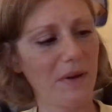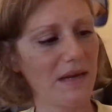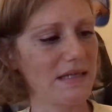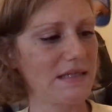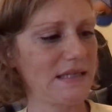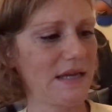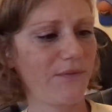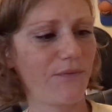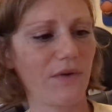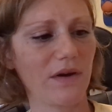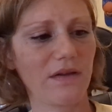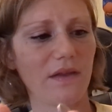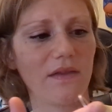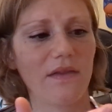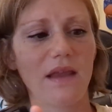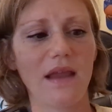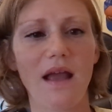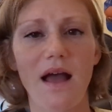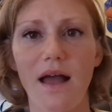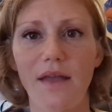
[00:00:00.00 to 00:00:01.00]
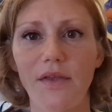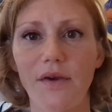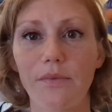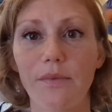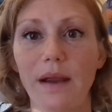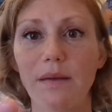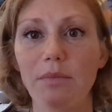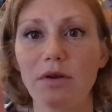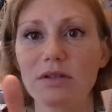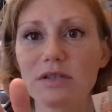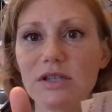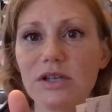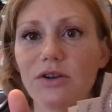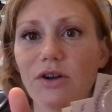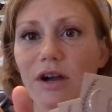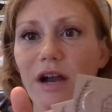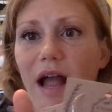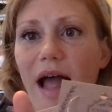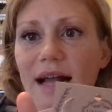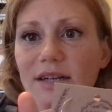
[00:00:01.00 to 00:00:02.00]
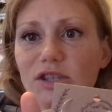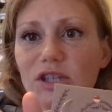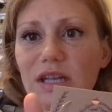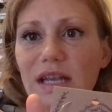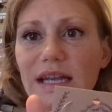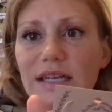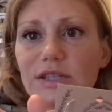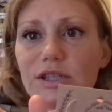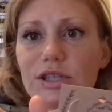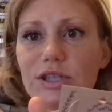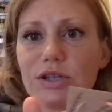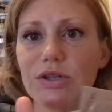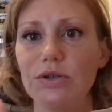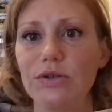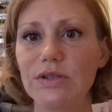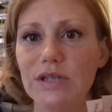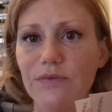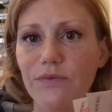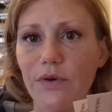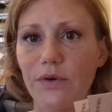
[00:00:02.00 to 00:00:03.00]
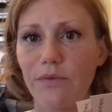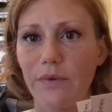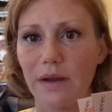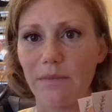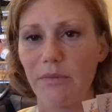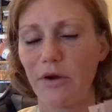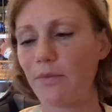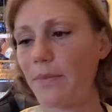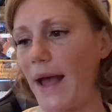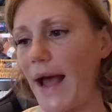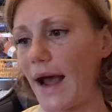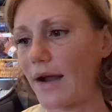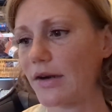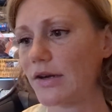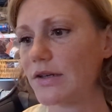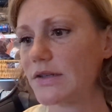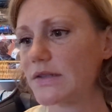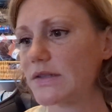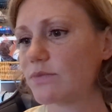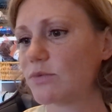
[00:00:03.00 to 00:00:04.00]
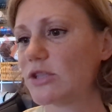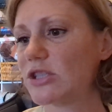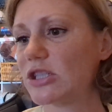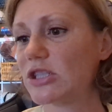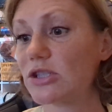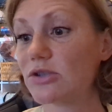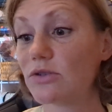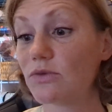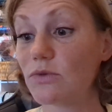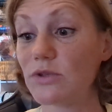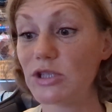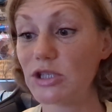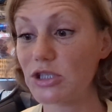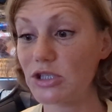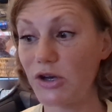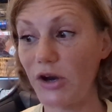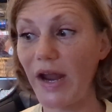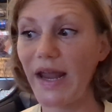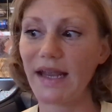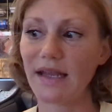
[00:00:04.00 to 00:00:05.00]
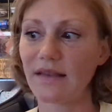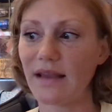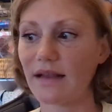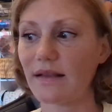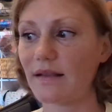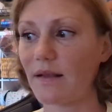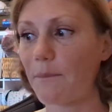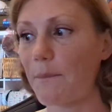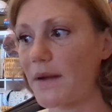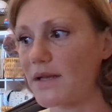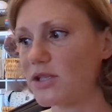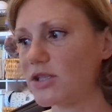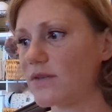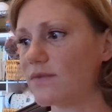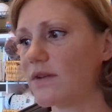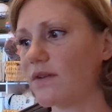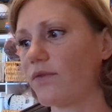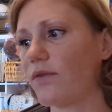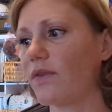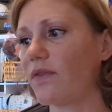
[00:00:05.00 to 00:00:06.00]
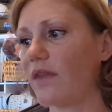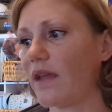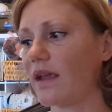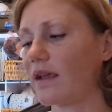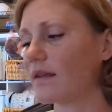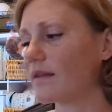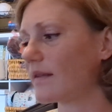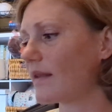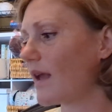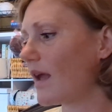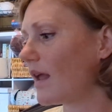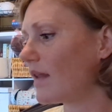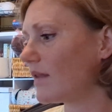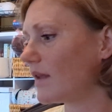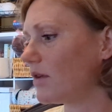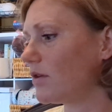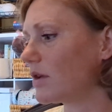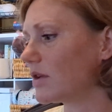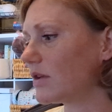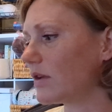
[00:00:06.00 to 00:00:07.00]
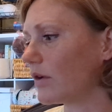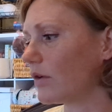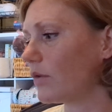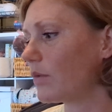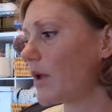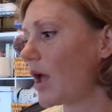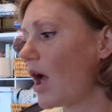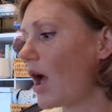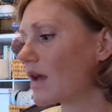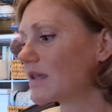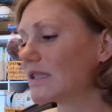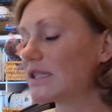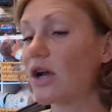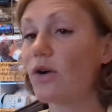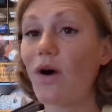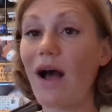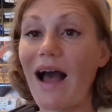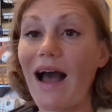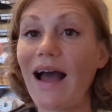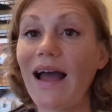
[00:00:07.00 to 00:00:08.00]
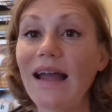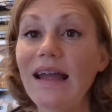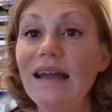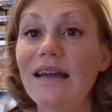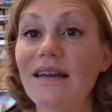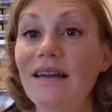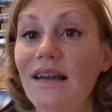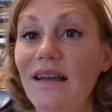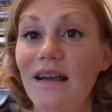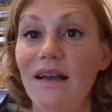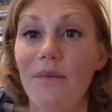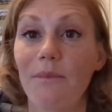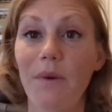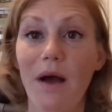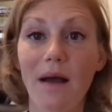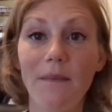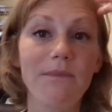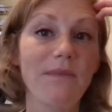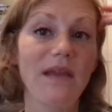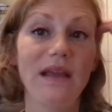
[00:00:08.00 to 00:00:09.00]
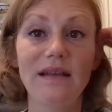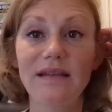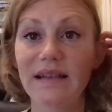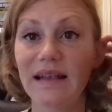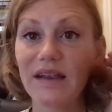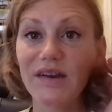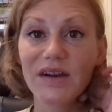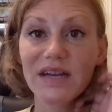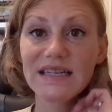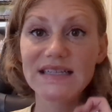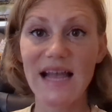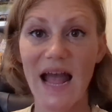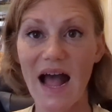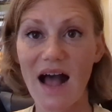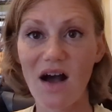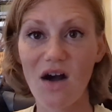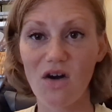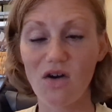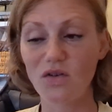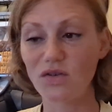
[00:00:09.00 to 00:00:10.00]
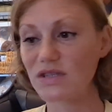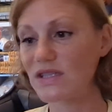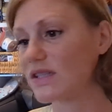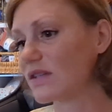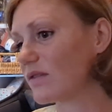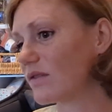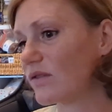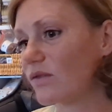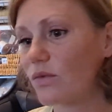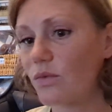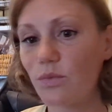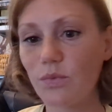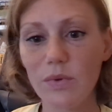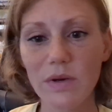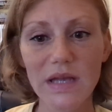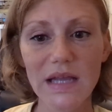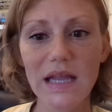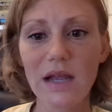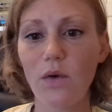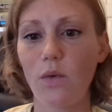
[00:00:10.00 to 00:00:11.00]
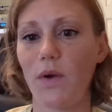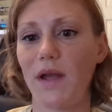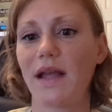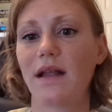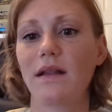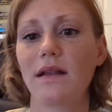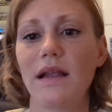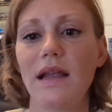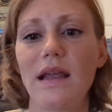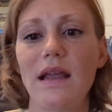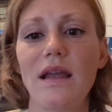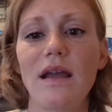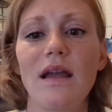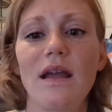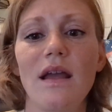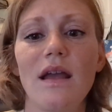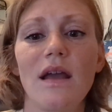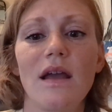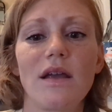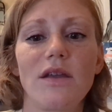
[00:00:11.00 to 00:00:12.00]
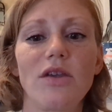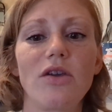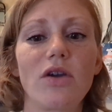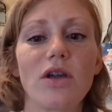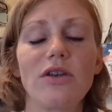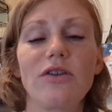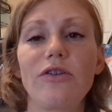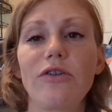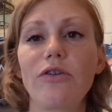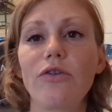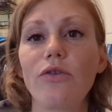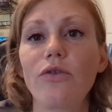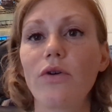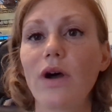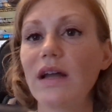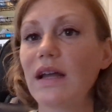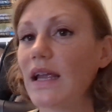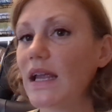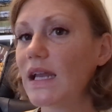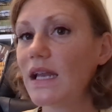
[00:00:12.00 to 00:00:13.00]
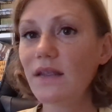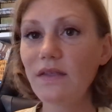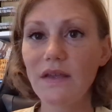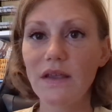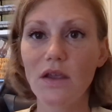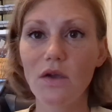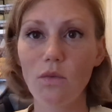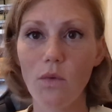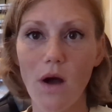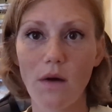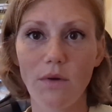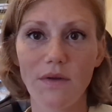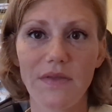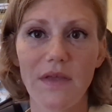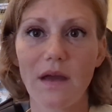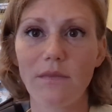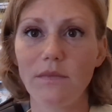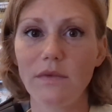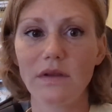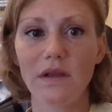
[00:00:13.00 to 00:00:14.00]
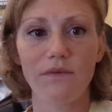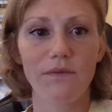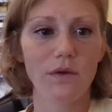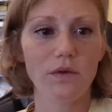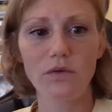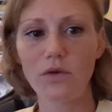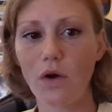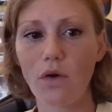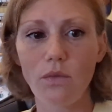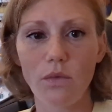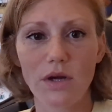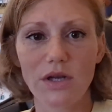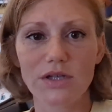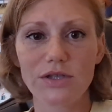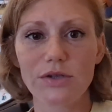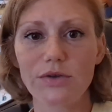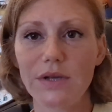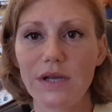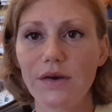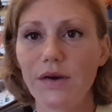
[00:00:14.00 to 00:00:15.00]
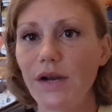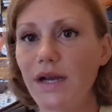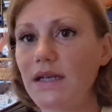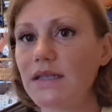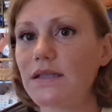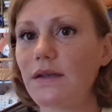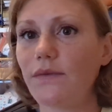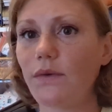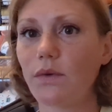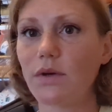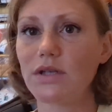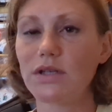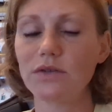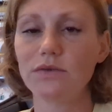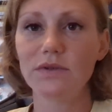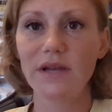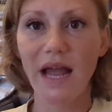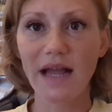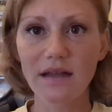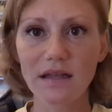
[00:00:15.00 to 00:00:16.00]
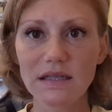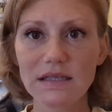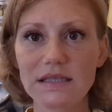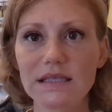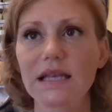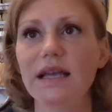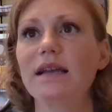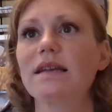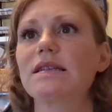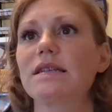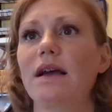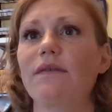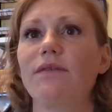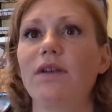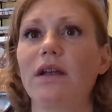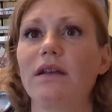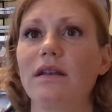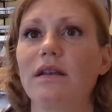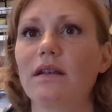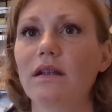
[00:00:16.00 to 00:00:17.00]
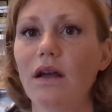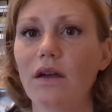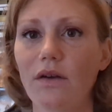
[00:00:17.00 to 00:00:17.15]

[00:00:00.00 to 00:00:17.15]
bit different than the other rainbow. So you'll actually get 2 different rainbow patterns, which is great. That's a bunch of different things that you can do. So I pump these earrings out really quickly. You can do anything you want with them. If you don't want to do earrings, if you want to do necklaces, I've done,